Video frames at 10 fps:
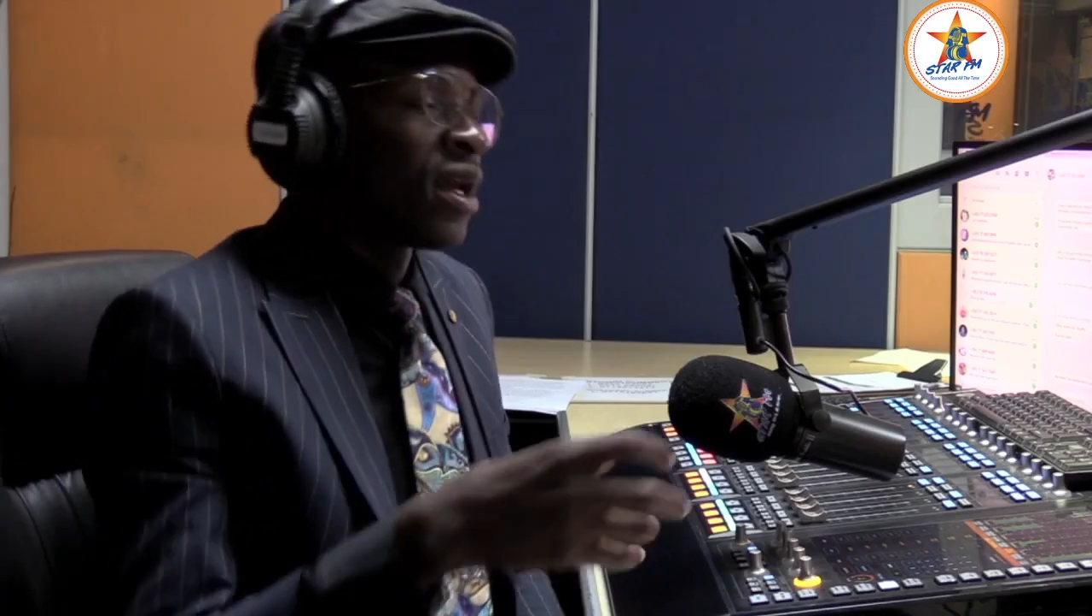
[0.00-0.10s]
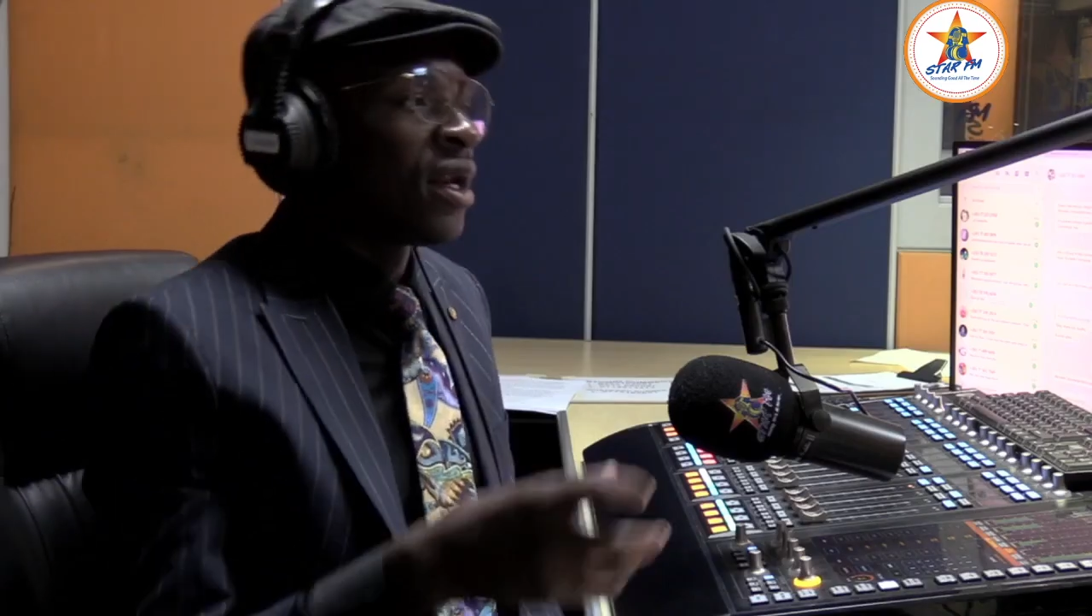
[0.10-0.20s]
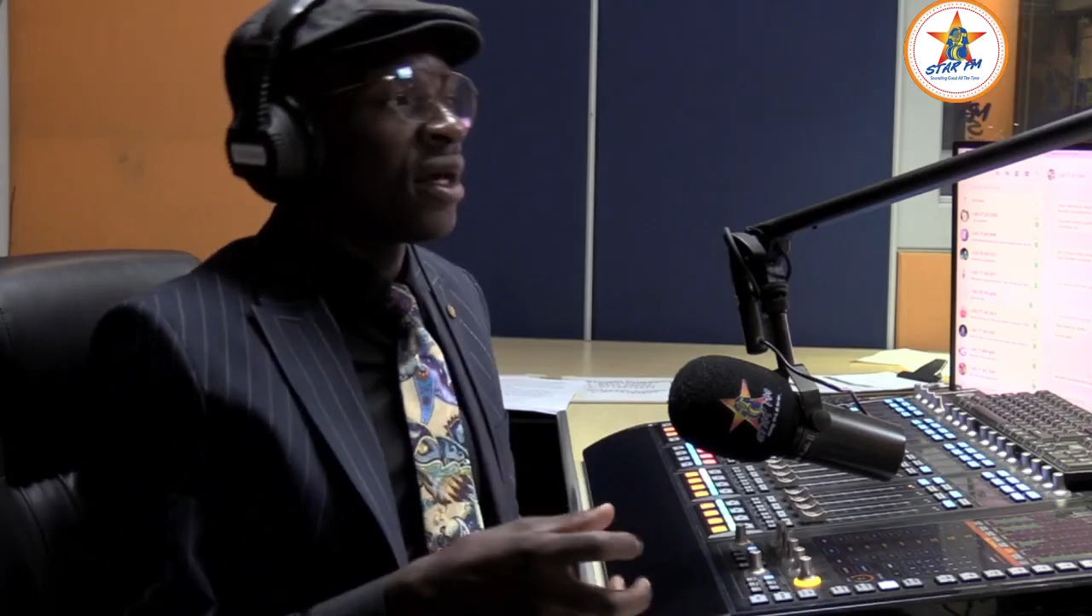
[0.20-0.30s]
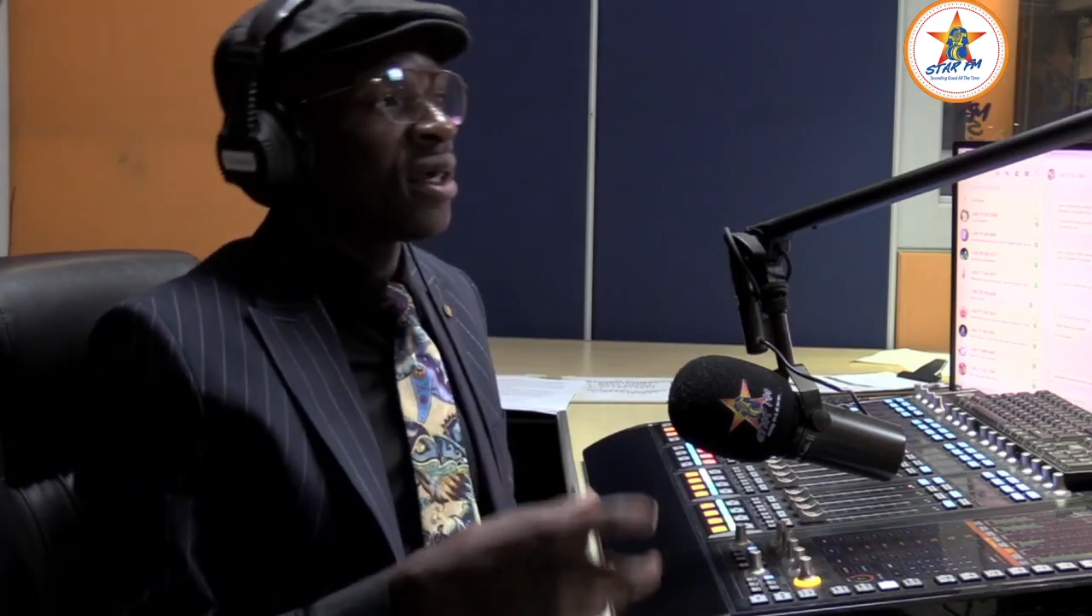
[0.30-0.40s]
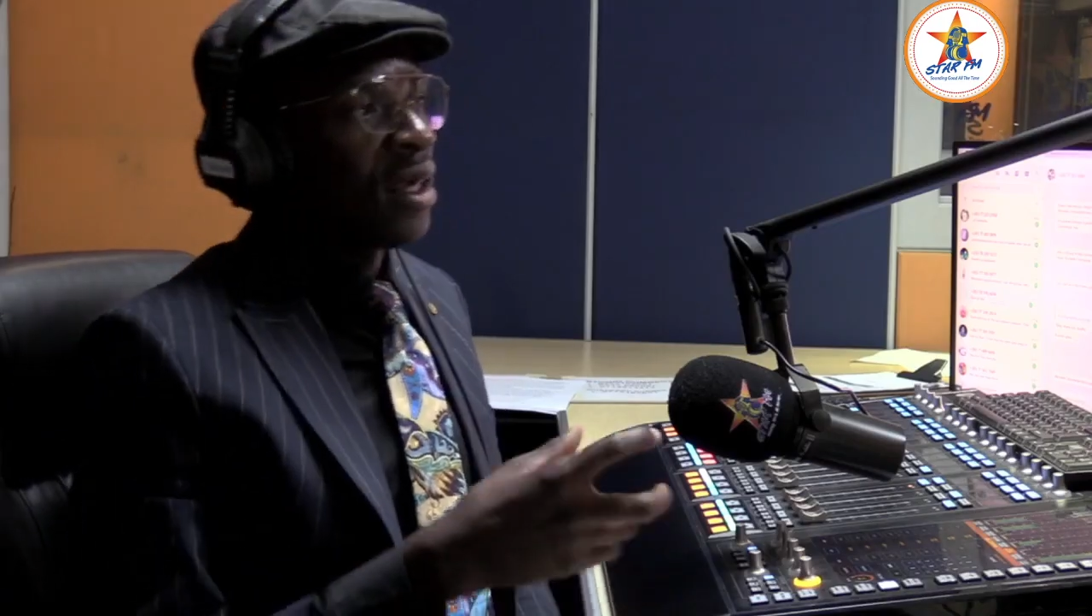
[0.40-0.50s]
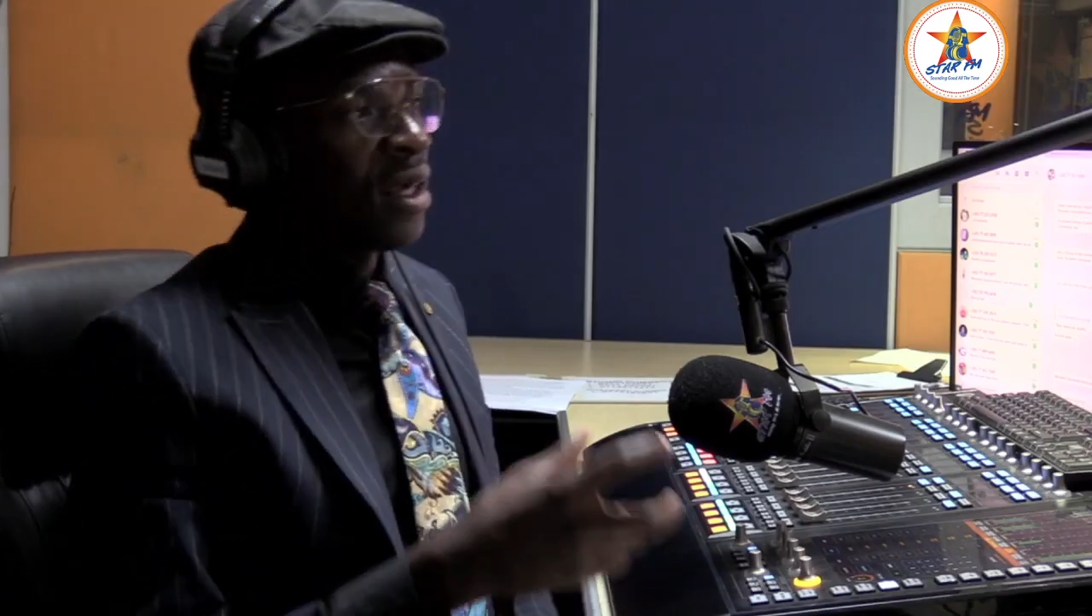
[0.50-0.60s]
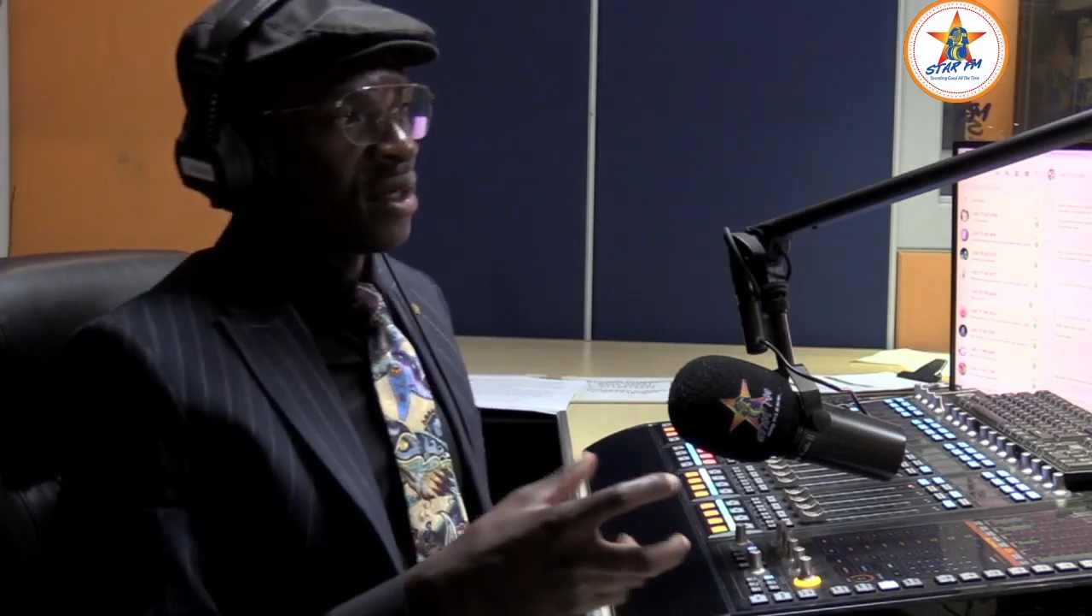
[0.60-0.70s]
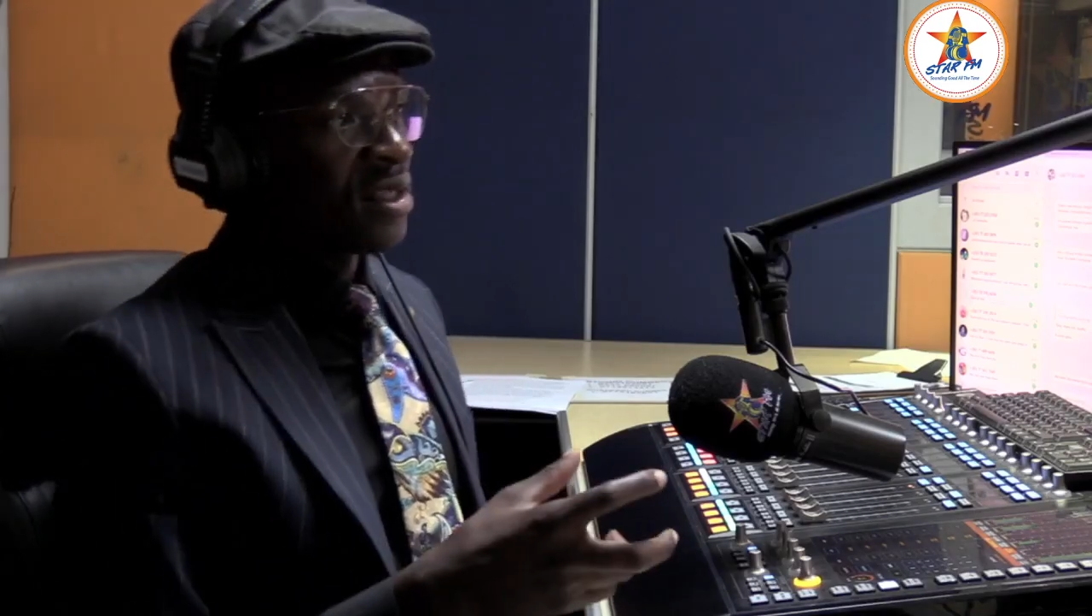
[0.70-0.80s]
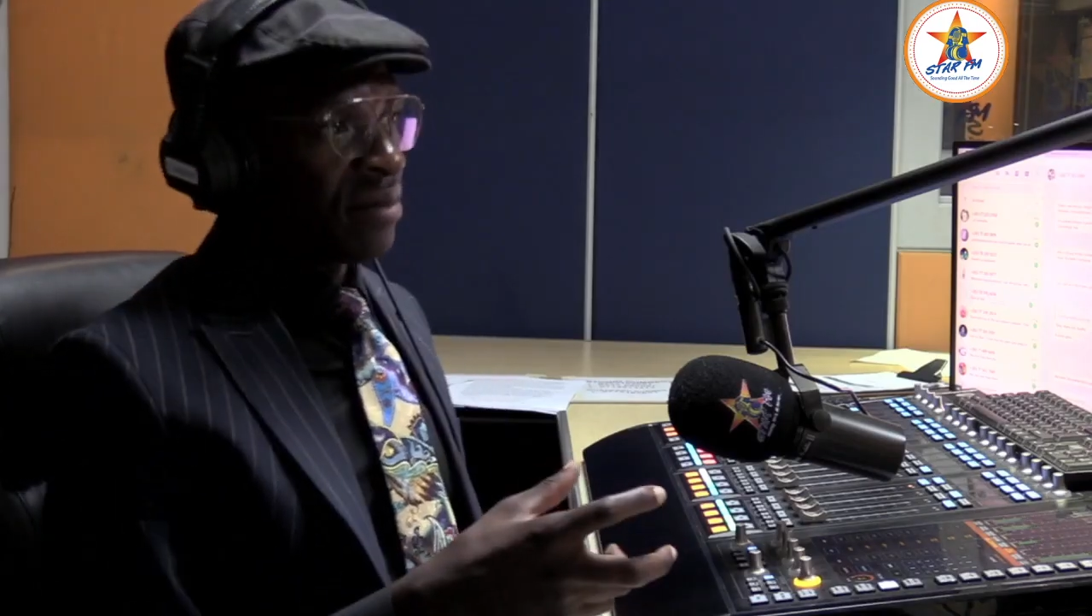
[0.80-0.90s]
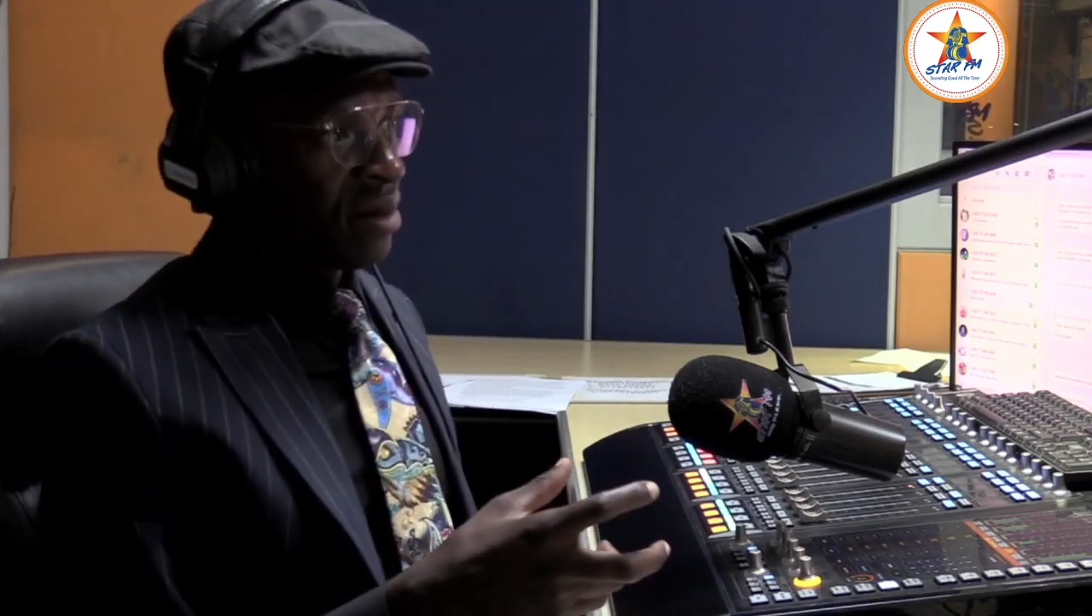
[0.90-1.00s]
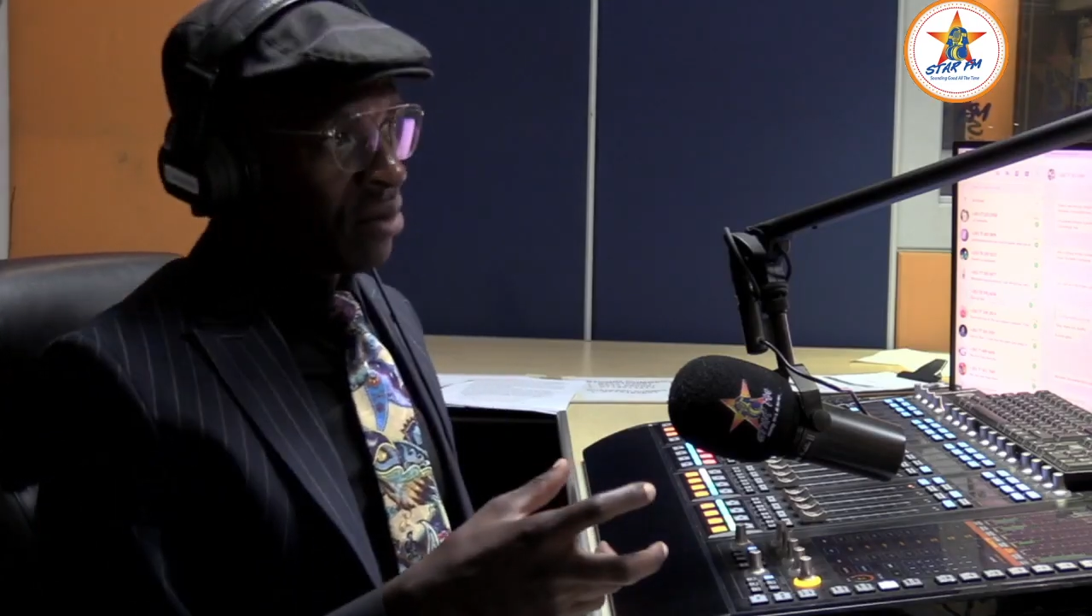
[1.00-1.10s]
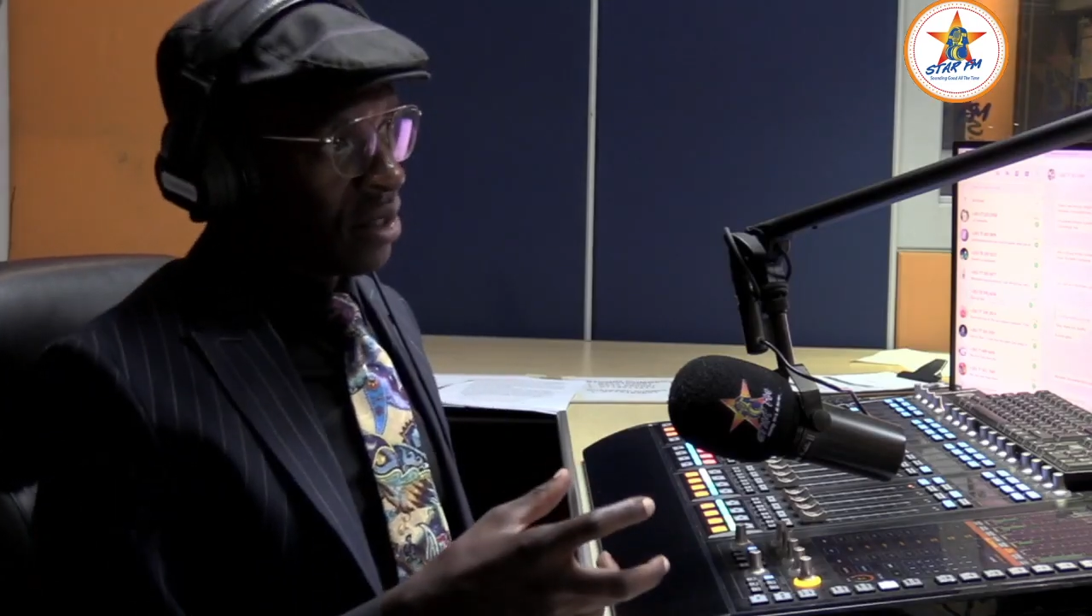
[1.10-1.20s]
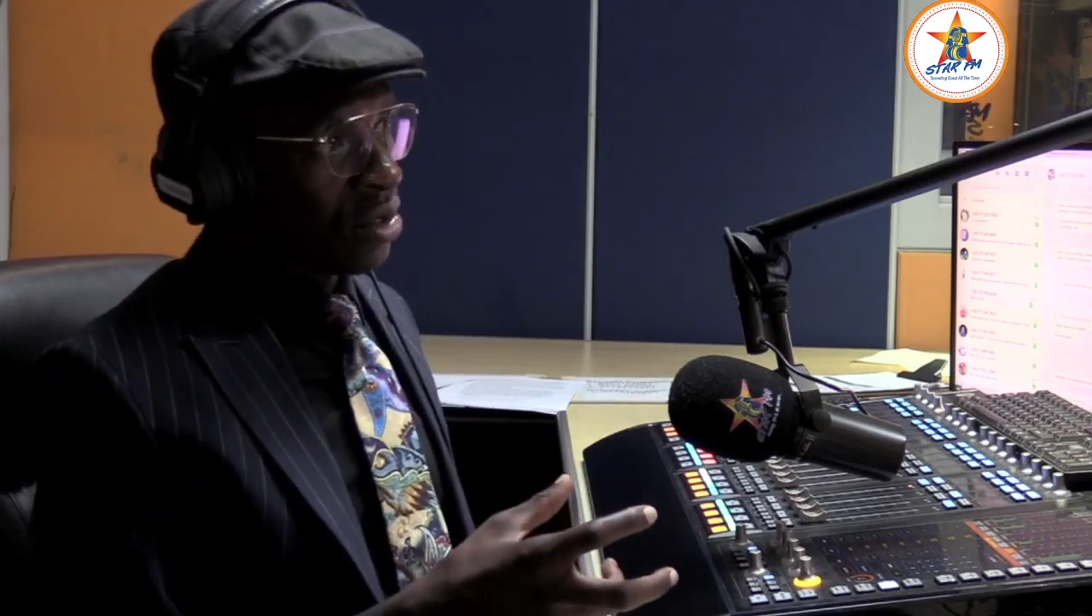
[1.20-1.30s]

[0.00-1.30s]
where we are lacking here in Zimbabwe.